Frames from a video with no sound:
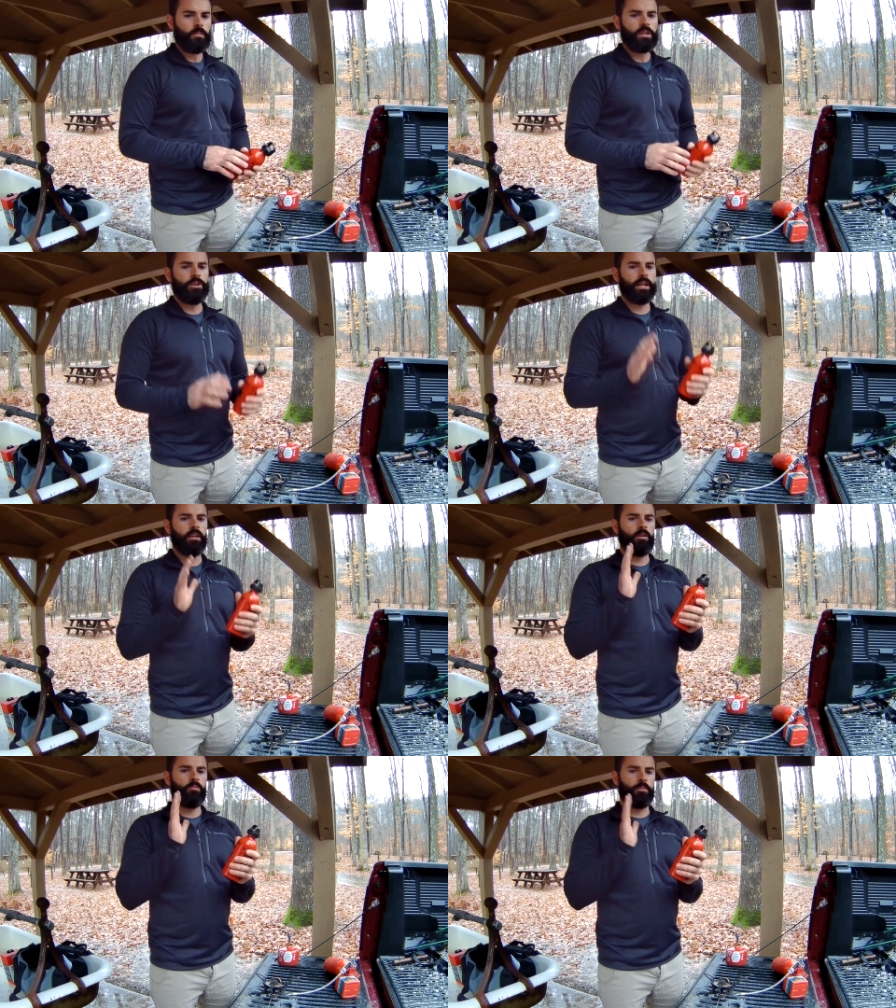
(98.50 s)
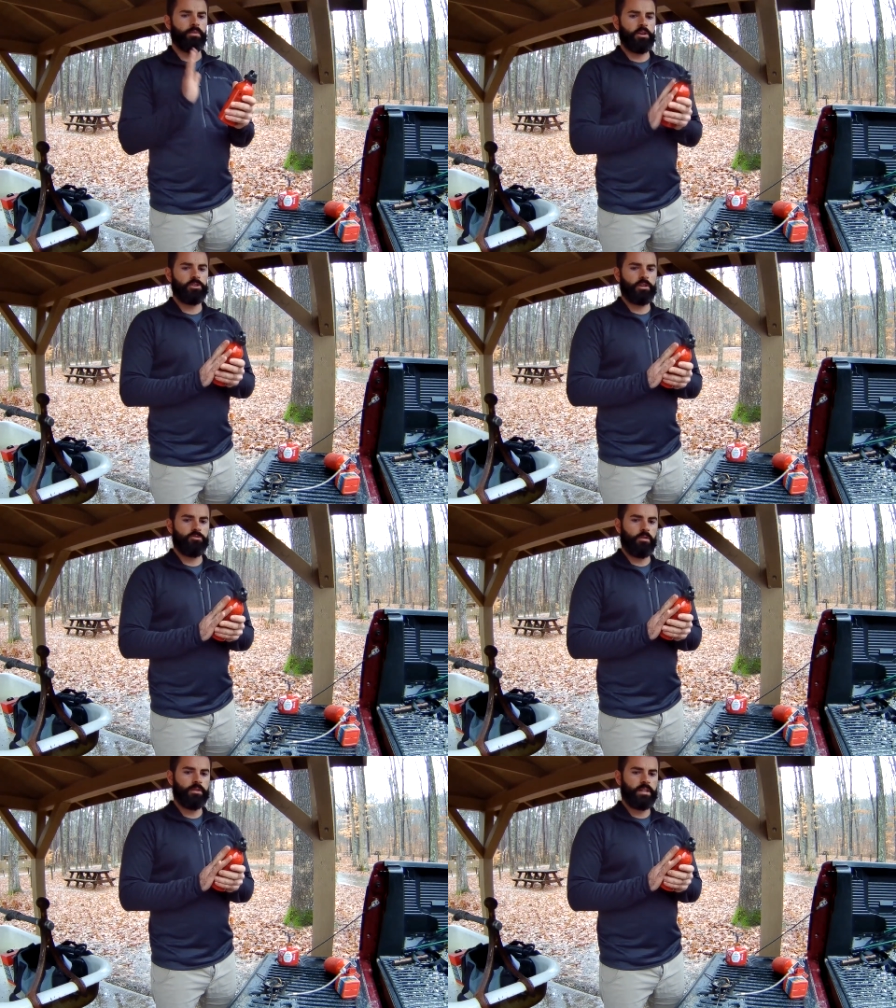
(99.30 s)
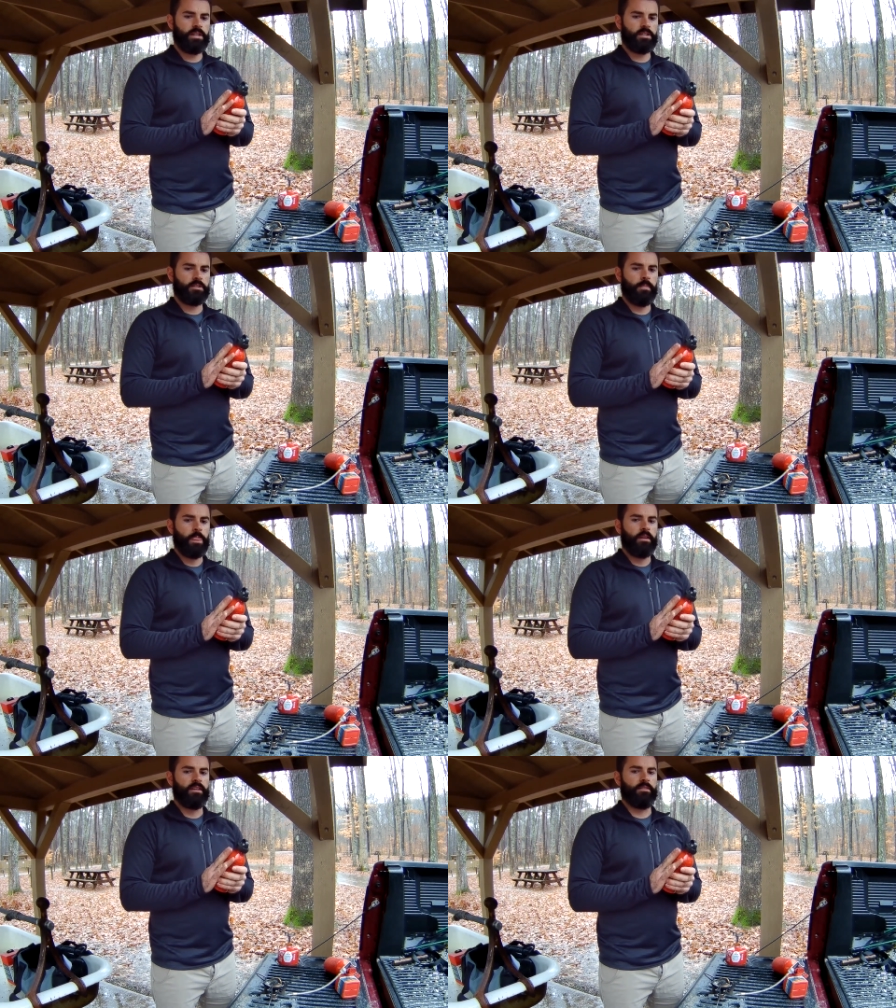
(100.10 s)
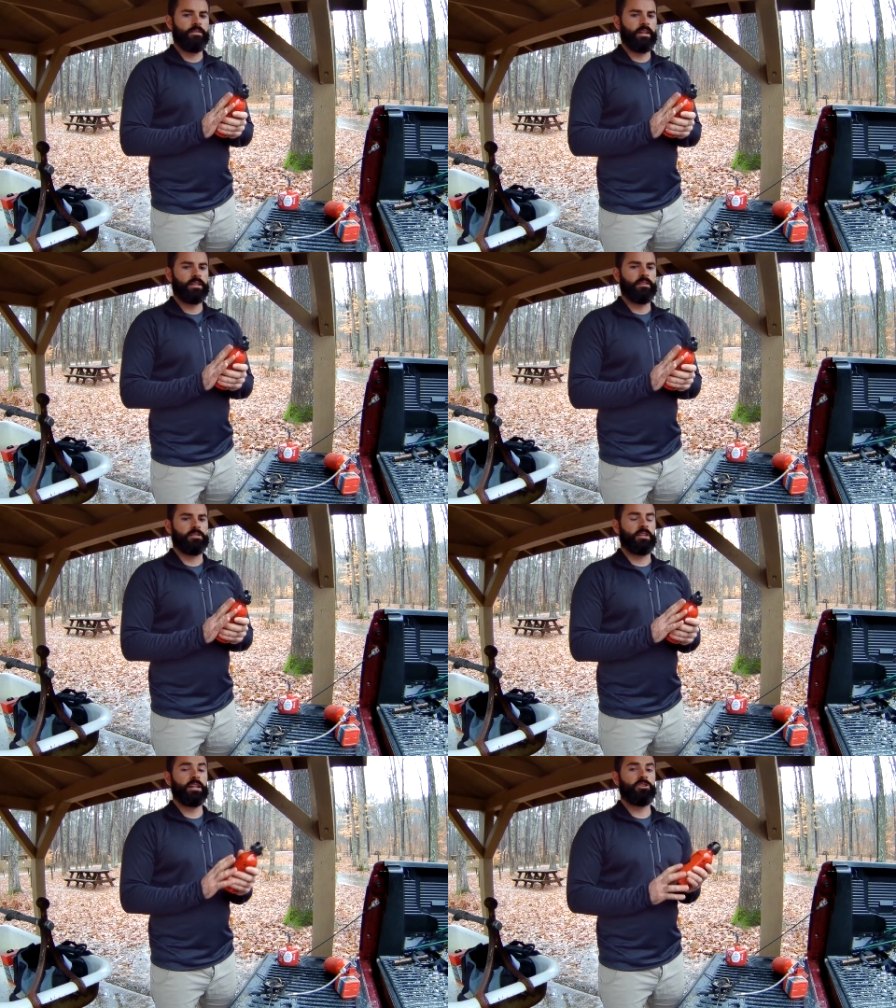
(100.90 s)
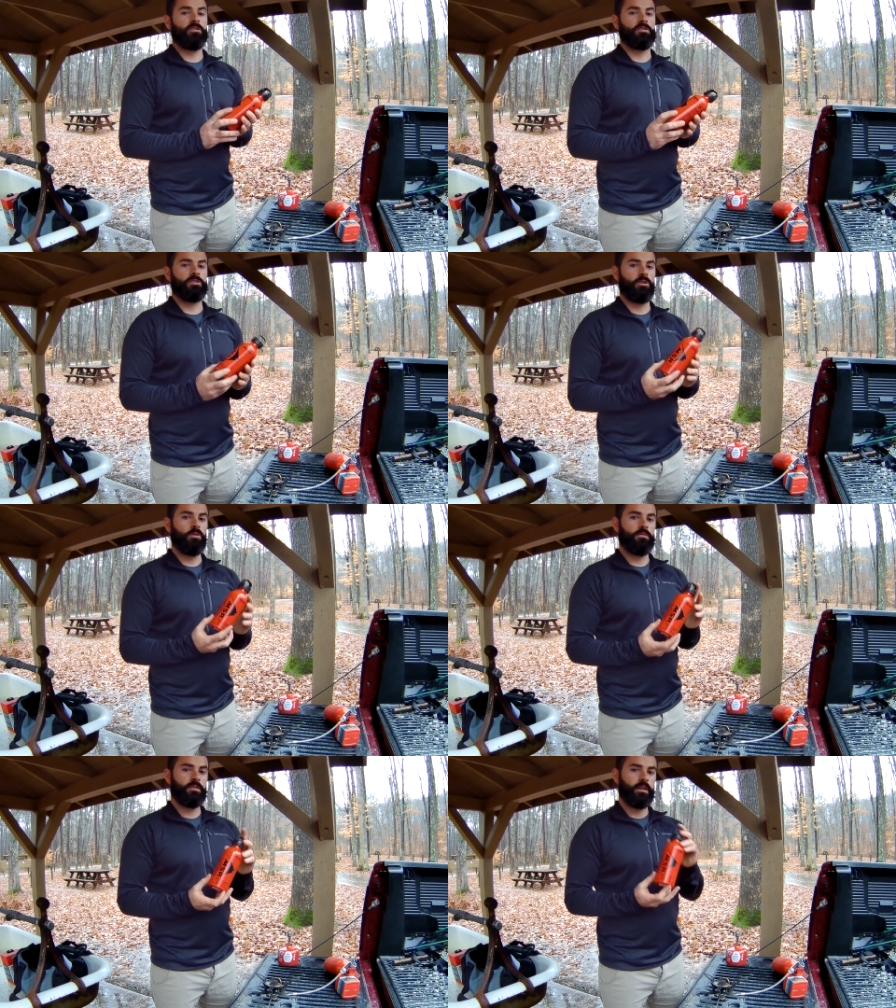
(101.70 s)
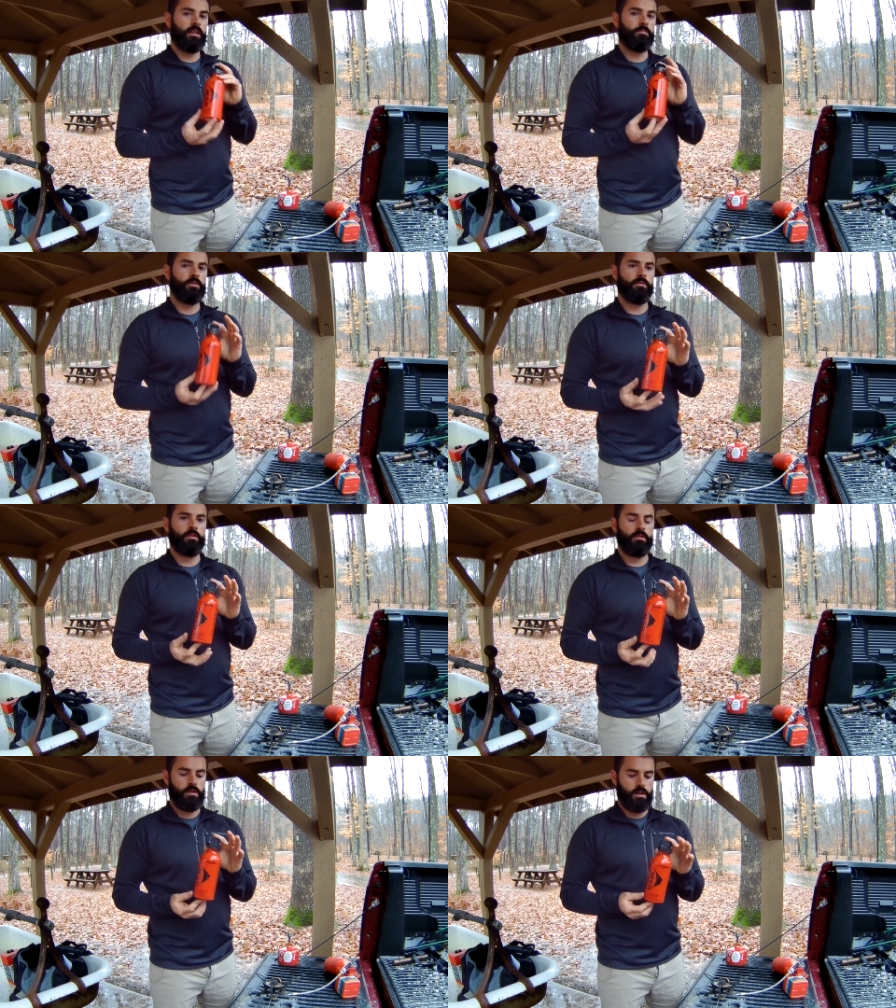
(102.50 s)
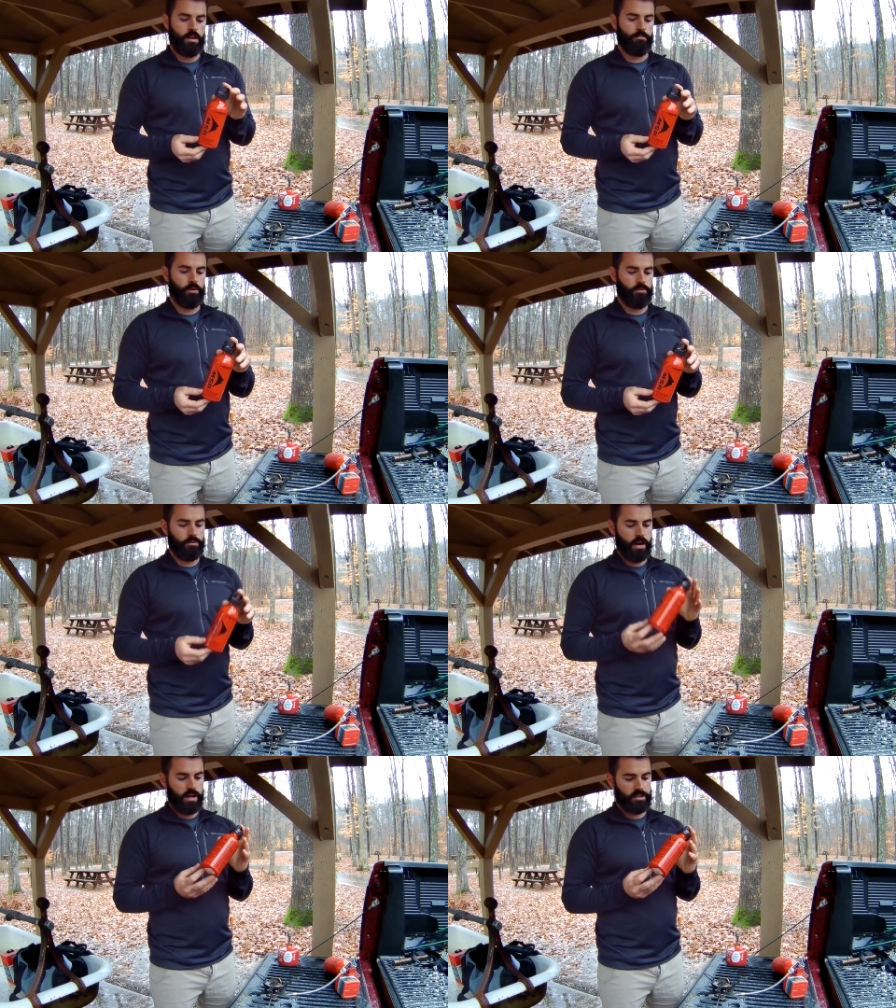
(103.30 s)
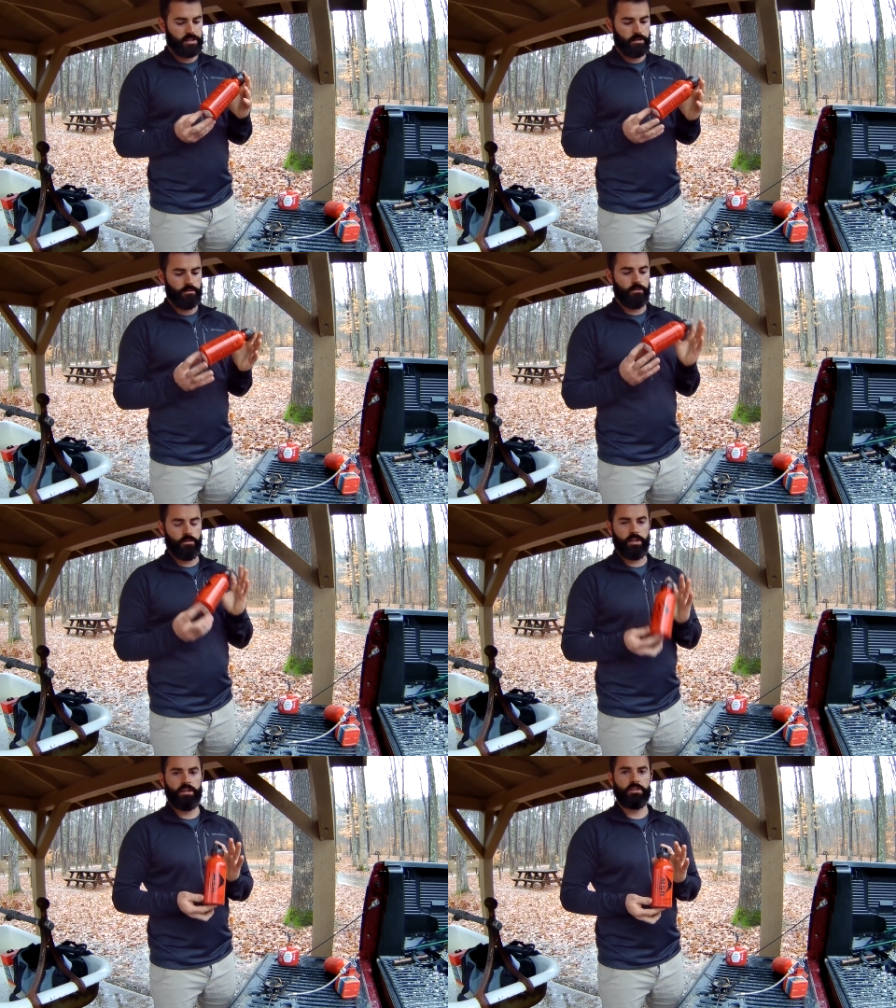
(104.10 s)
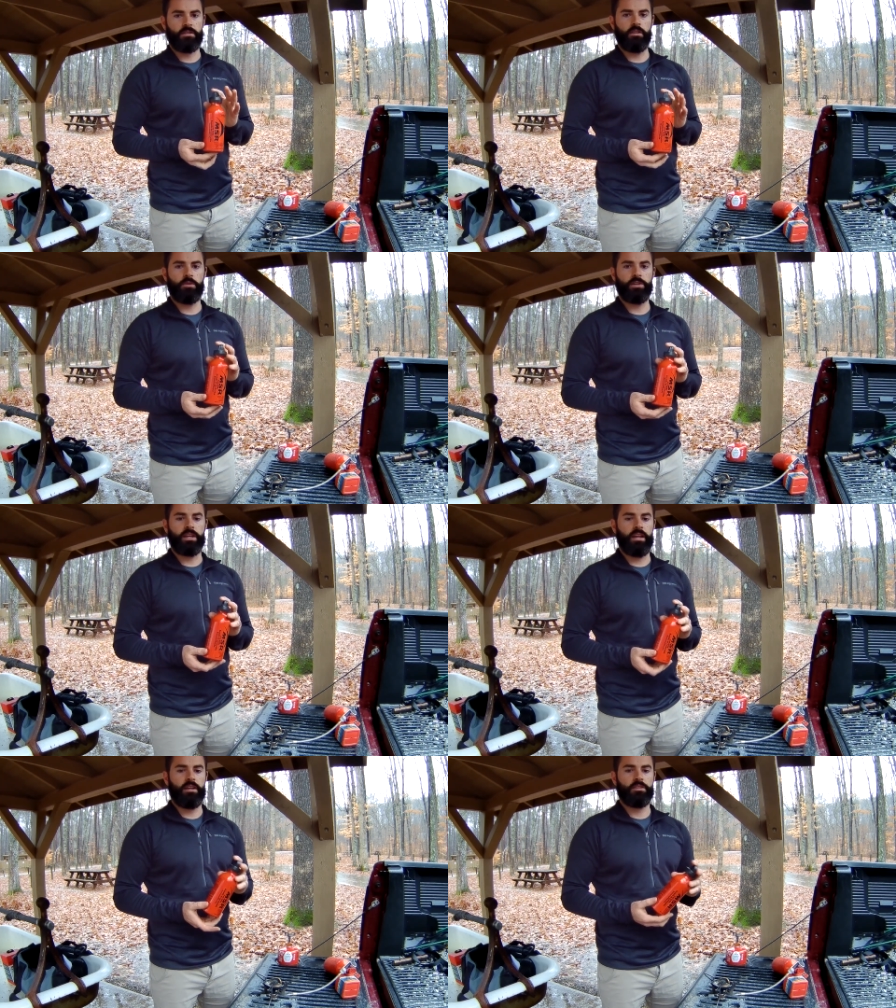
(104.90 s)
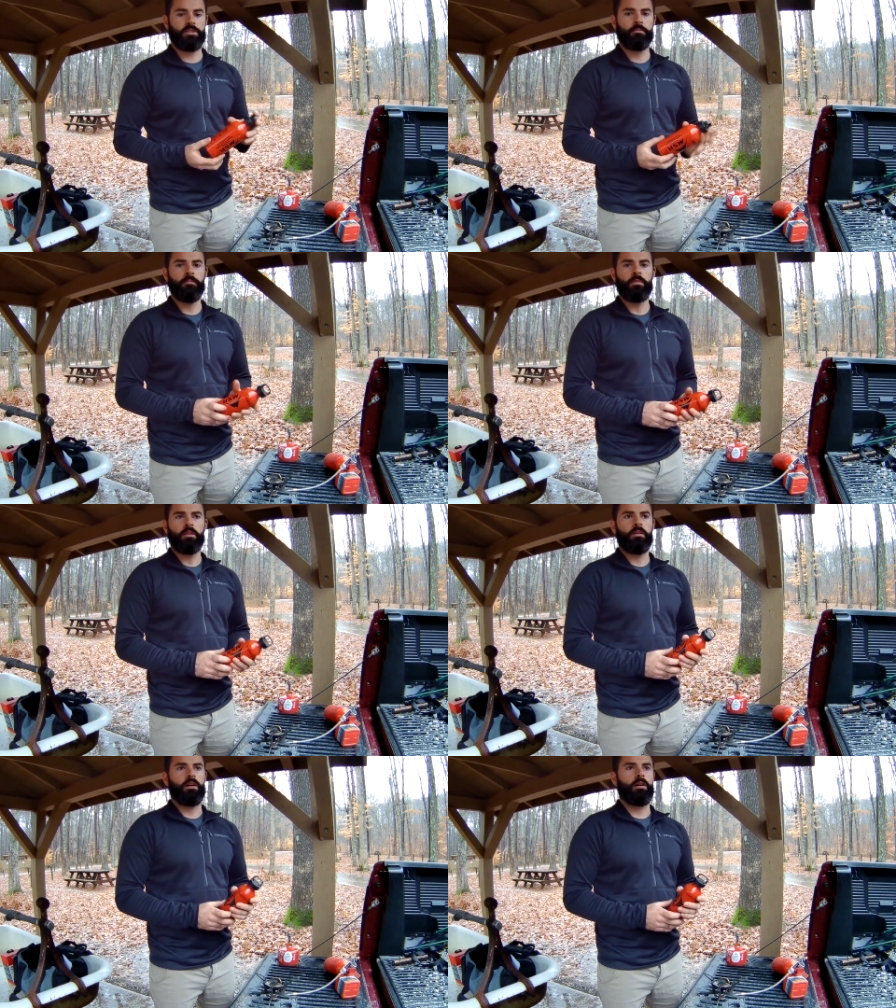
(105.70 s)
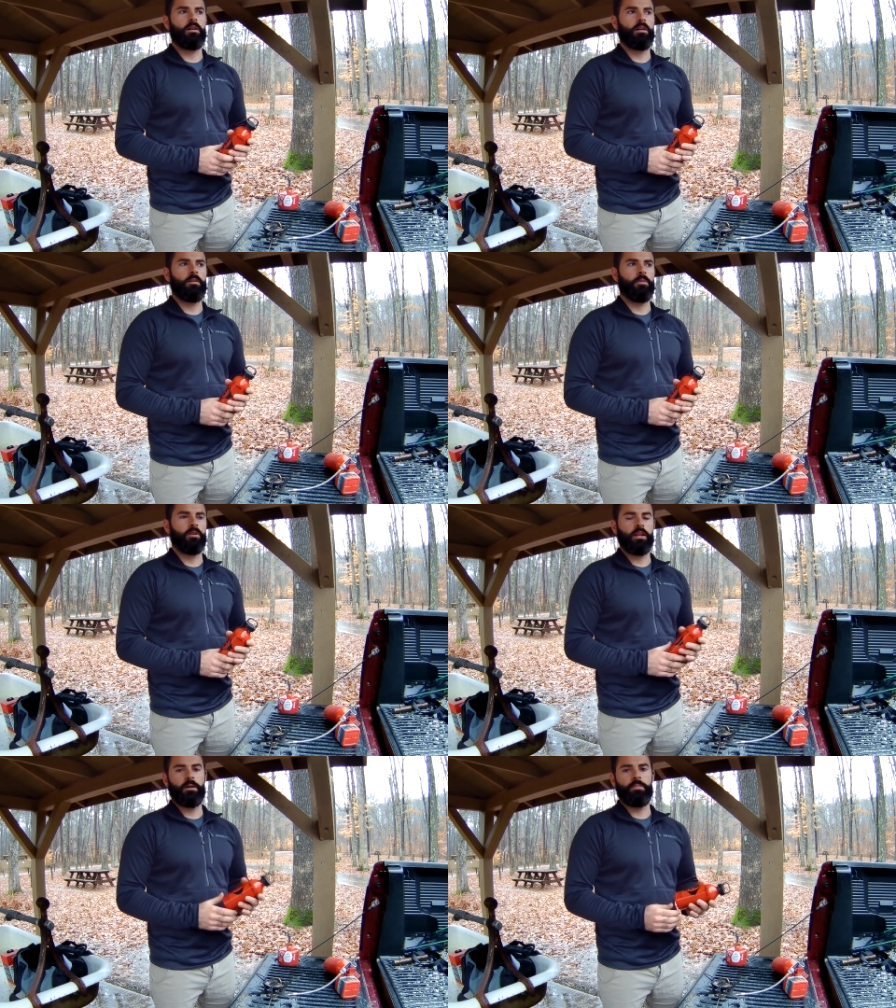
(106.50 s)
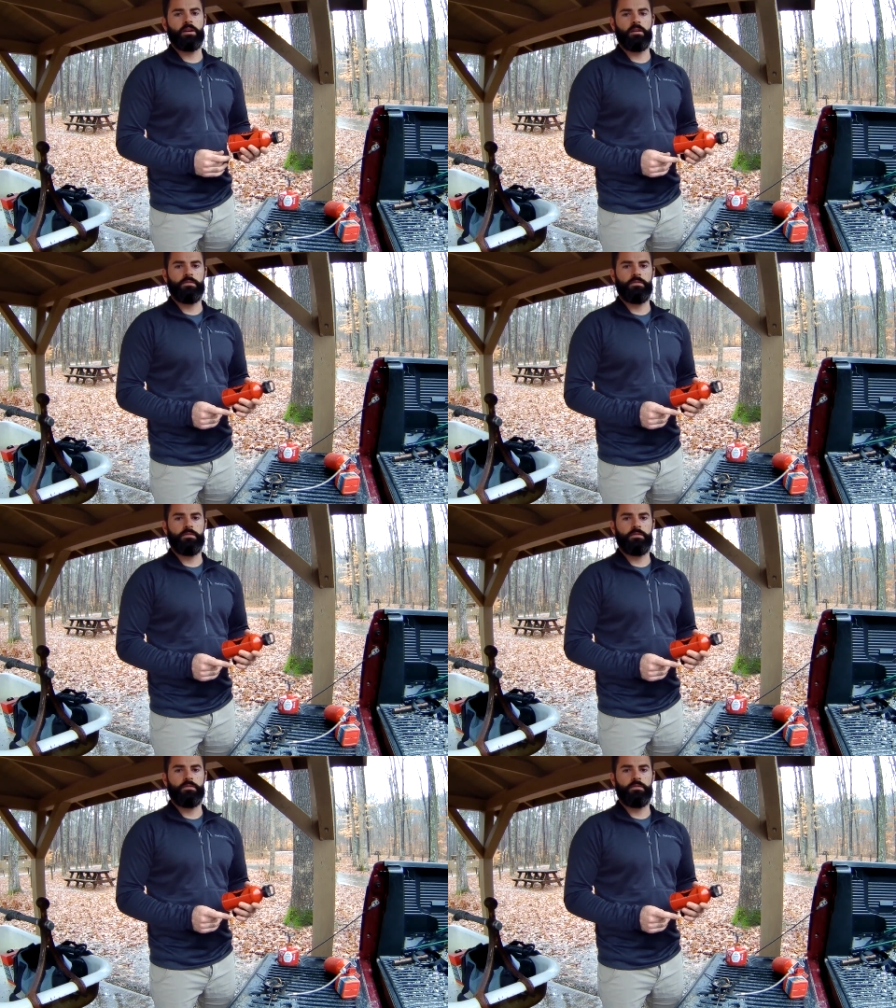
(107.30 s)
You get a little more pressure control with these, and I feel like the selection of stoves available and burner eyes for these liquid cans are a lot better.